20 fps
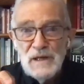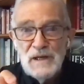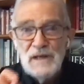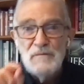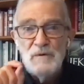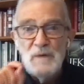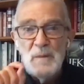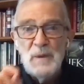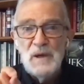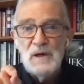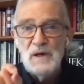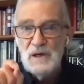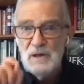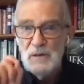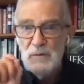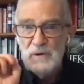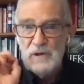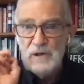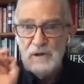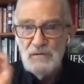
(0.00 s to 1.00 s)
repeated it
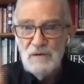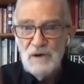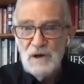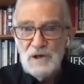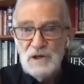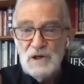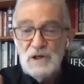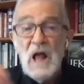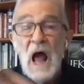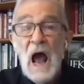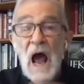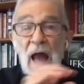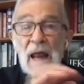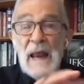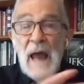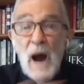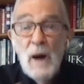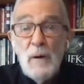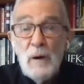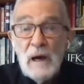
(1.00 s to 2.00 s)
was the Russians. An
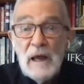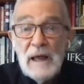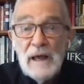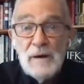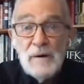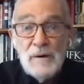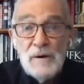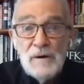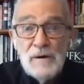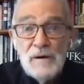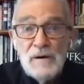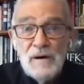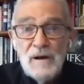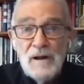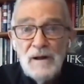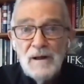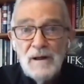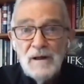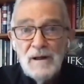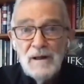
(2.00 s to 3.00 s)
hour later,
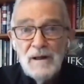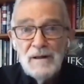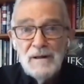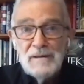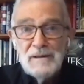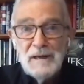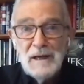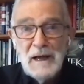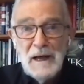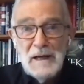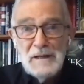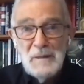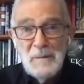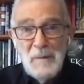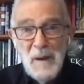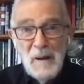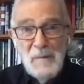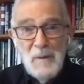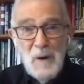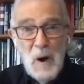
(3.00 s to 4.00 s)
they got the
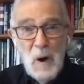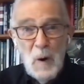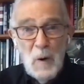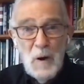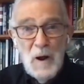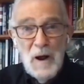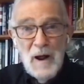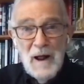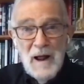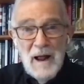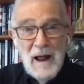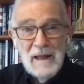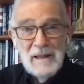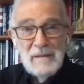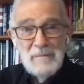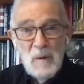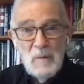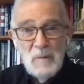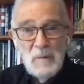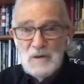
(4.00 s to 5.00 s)
memo. And
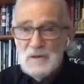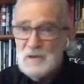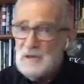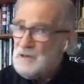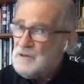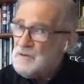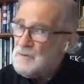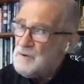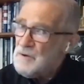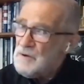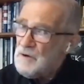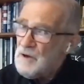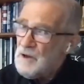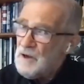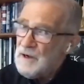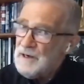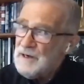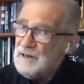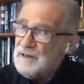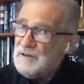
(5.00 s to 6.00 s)
the memo says, we're
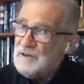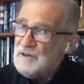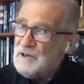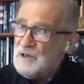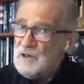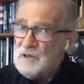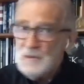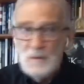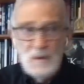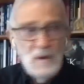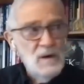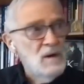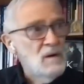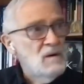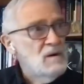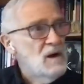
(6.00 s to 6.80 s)
looking into this. We don't